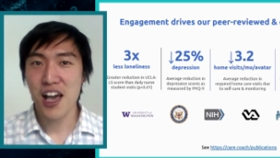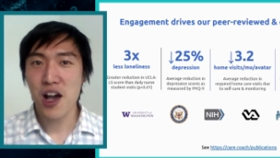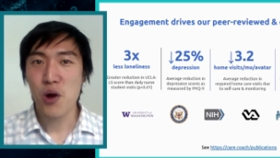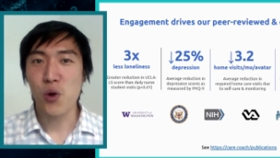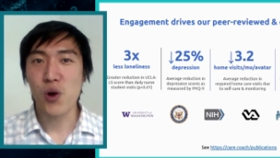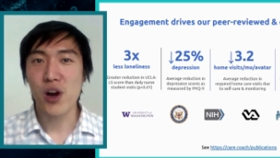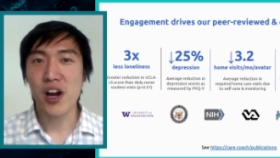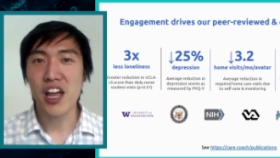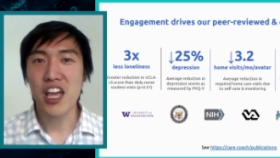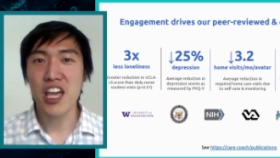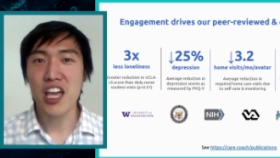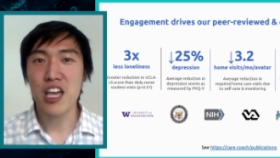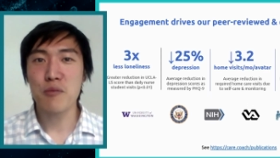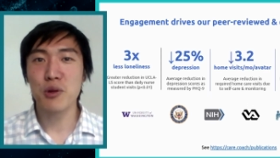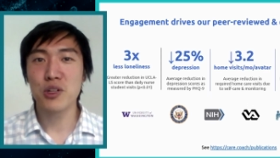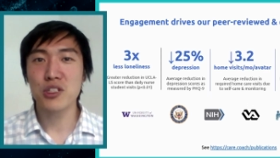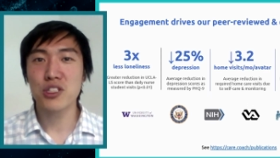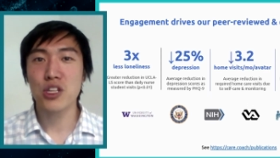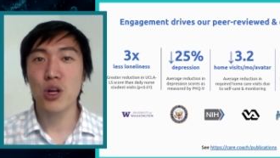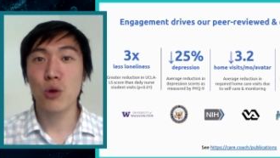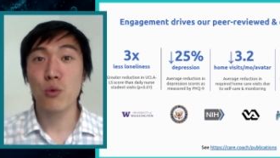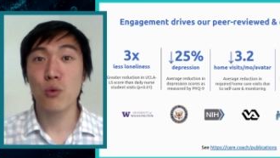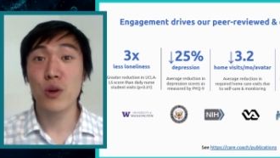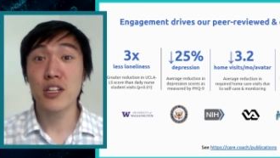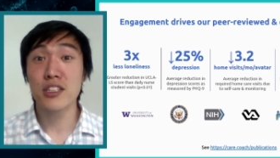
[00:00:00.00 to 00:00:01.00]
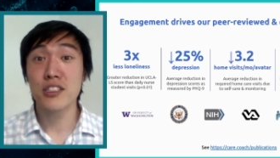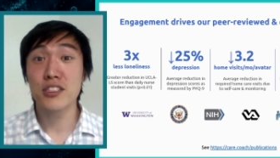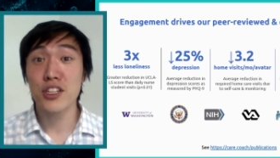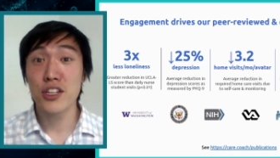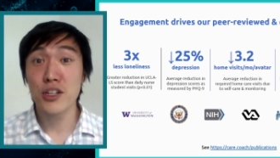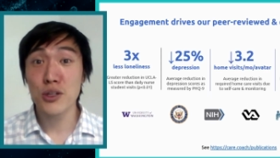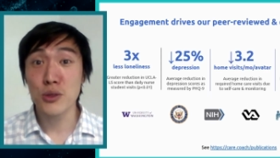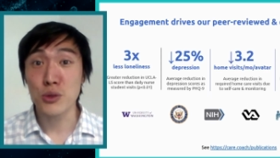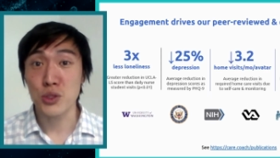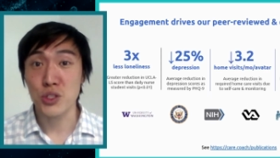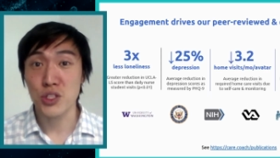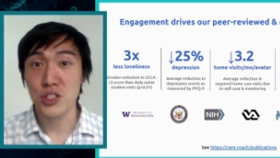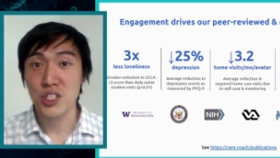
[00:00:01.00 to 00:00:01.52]
were able to
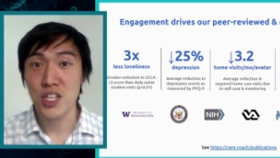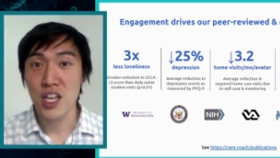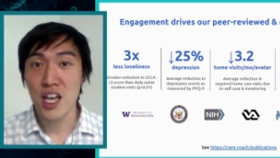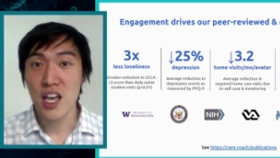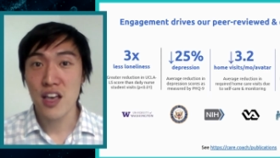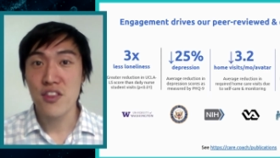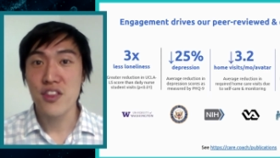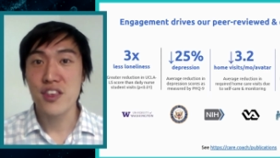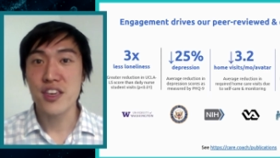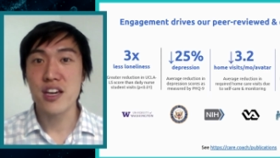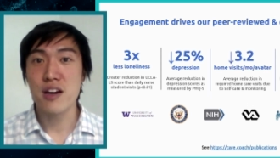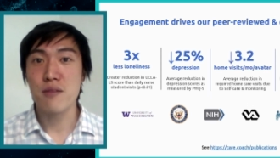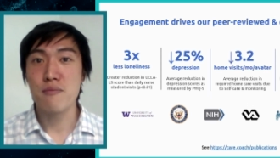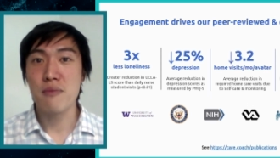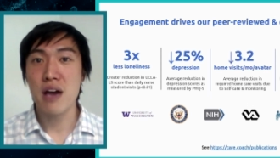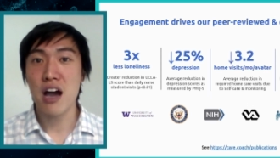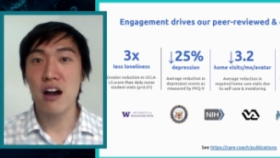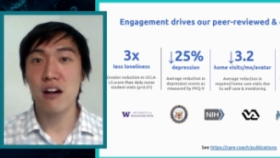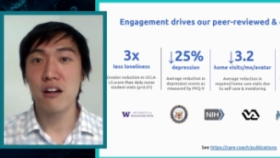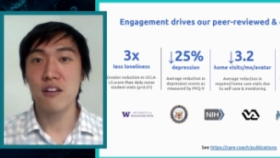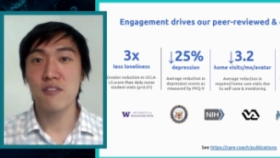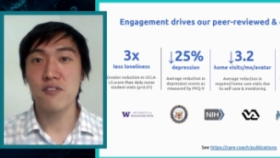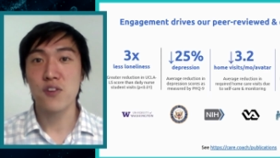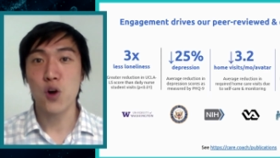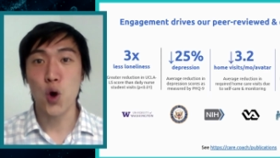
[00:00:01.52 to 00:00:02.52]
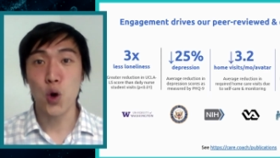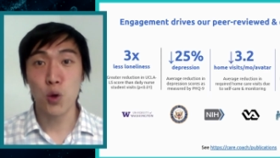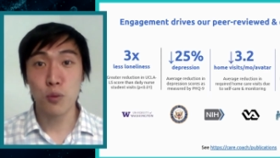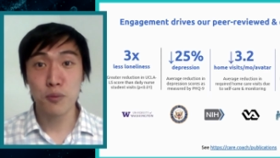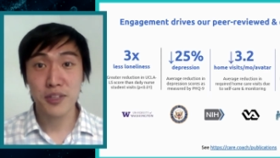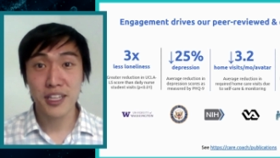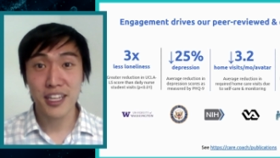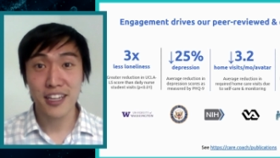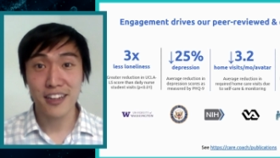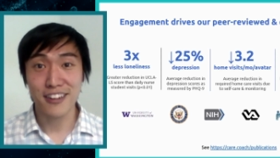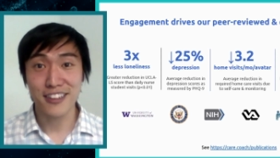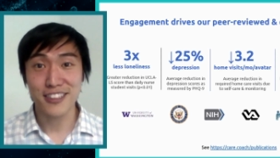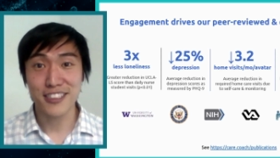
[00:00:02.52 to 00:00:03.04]
reduce the amount of home
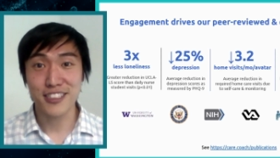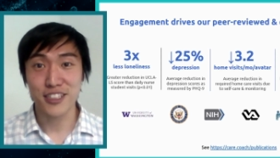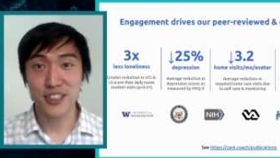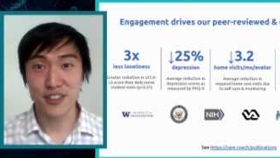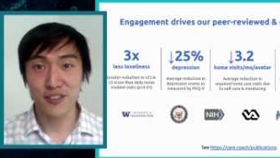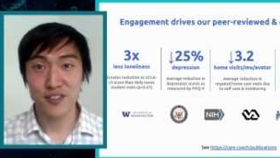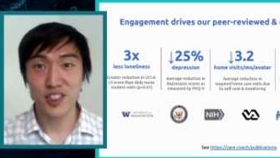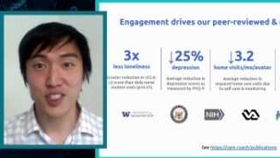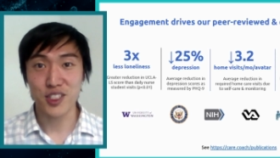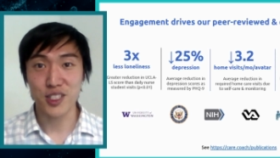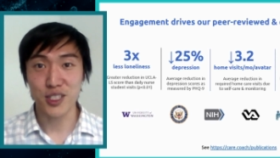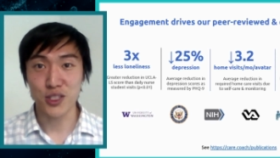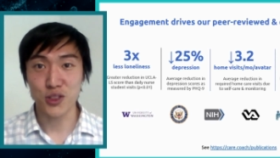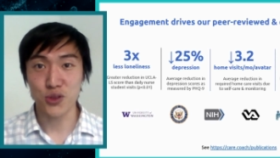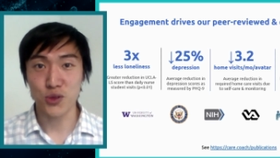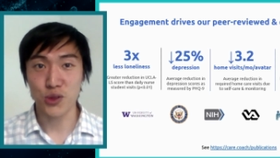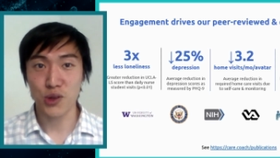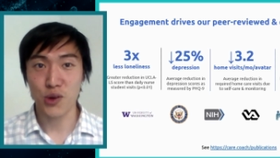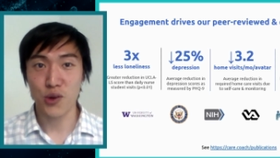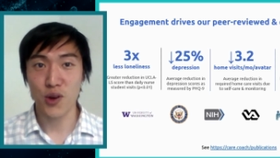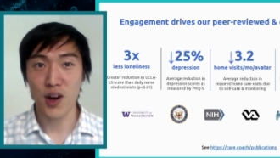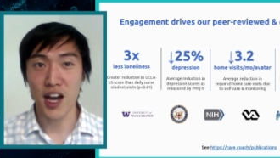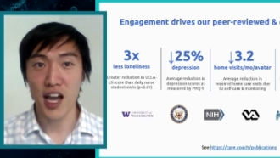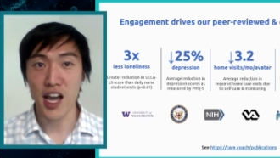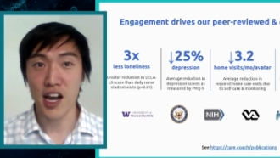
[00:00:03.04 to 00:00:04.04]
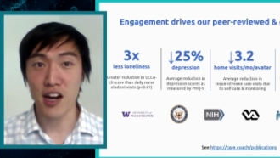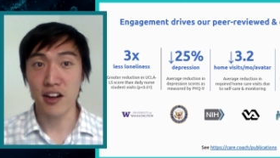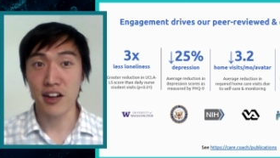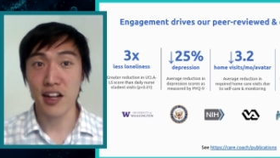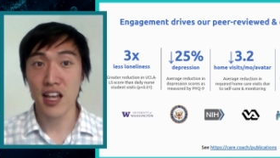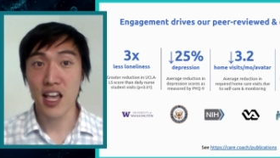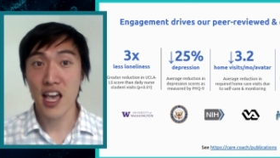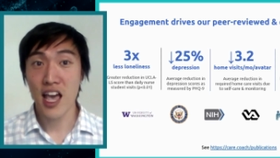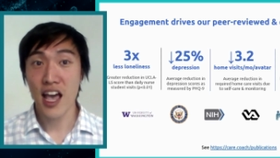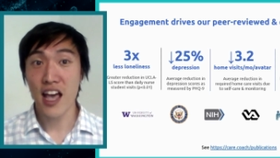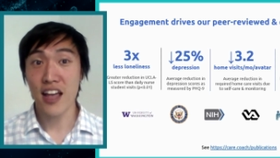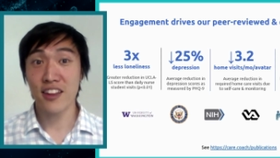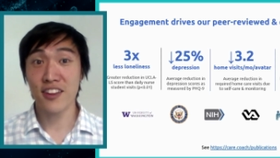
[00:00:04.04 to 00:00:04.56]
care services required
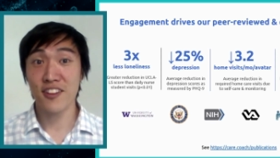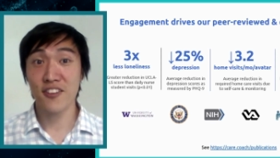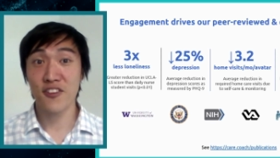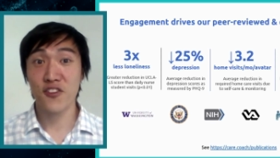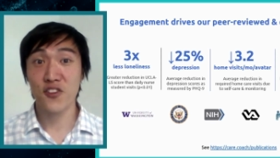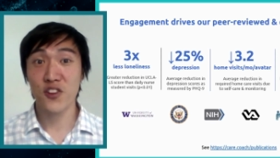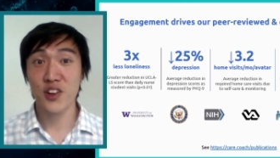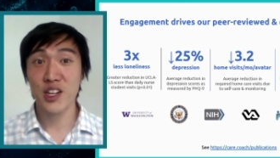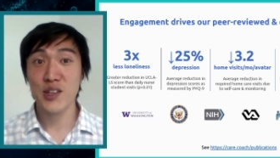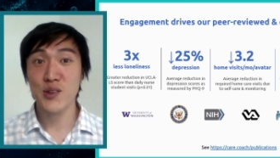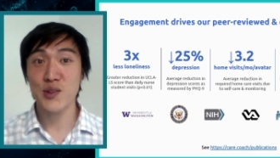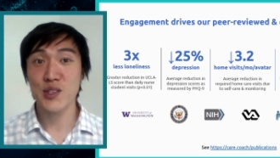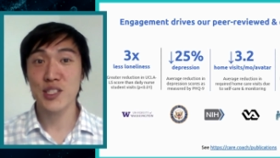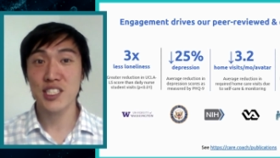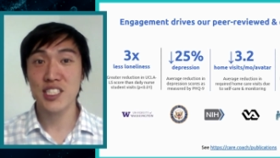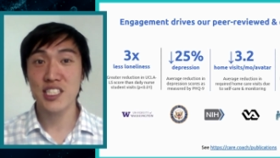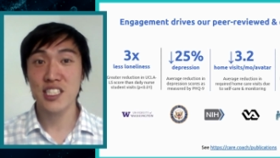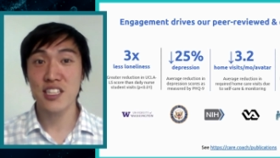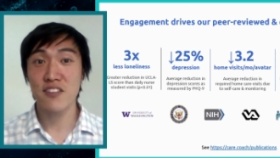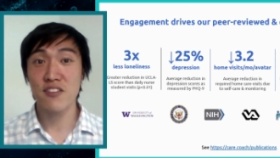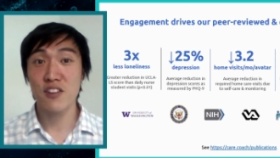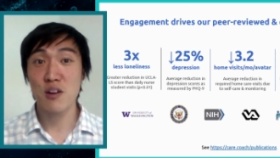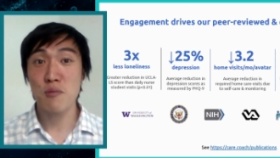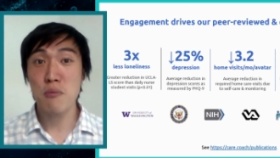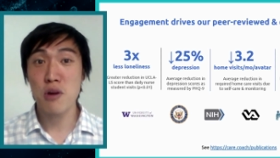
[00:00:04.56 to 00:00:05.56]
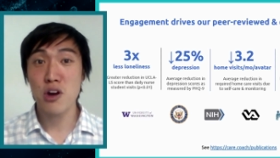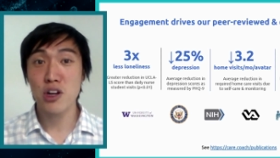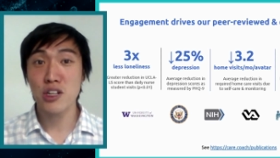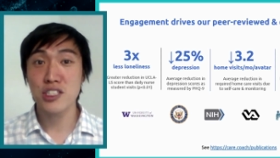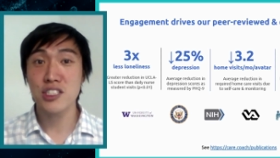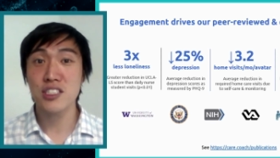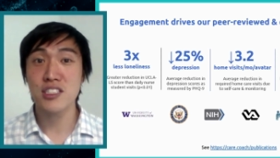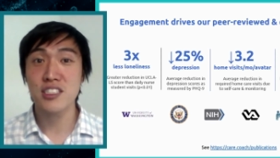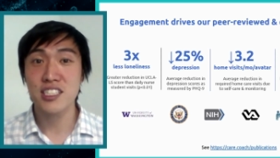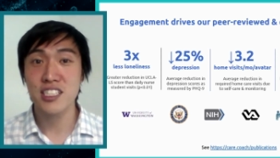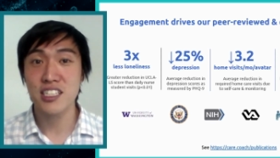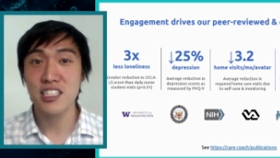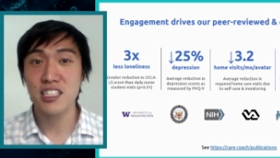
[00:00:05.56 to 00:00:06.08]
and the frequency of
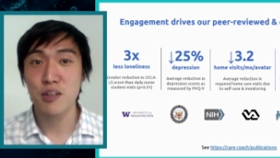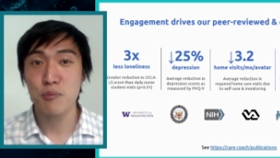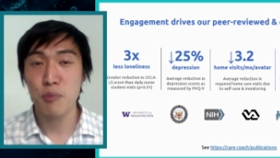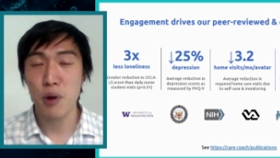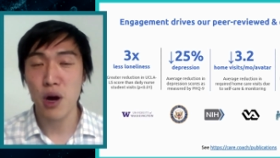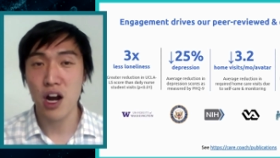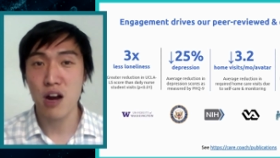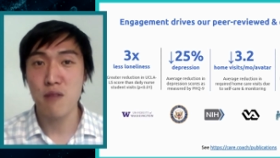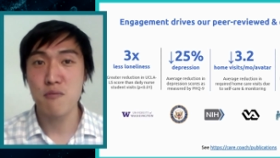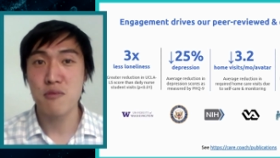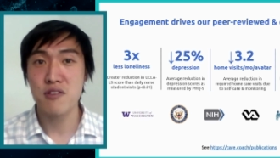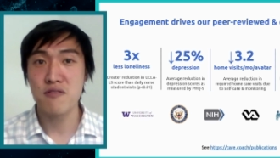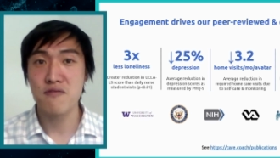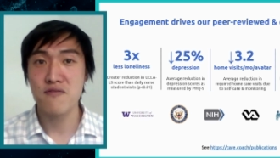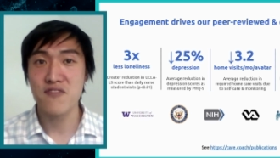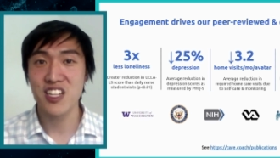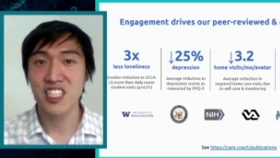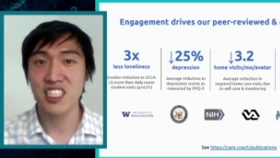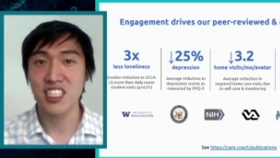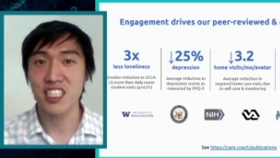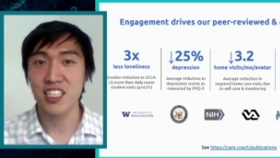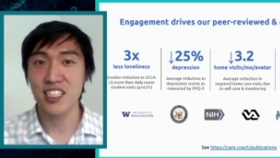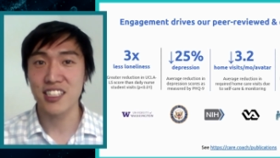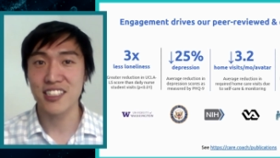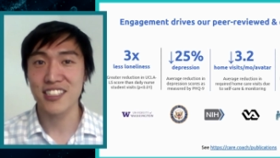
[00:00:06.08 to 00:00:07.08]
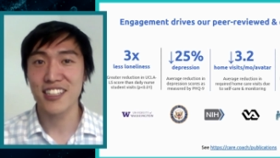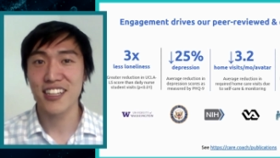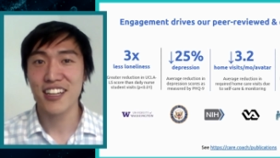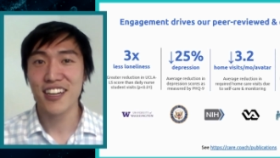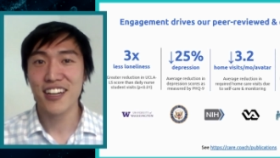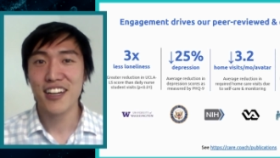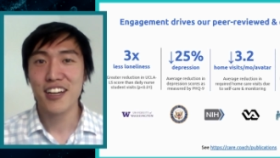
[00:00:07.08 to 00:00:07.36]
emergency department visits